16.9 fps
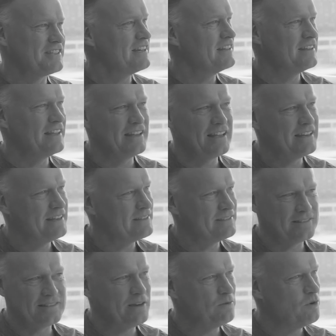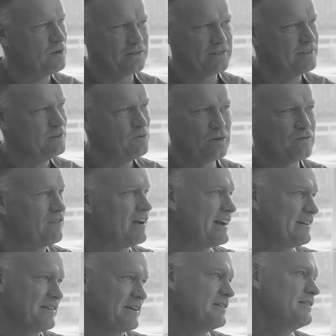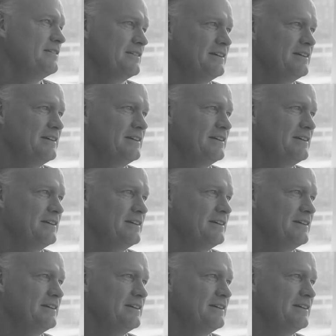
Then it won't fly then.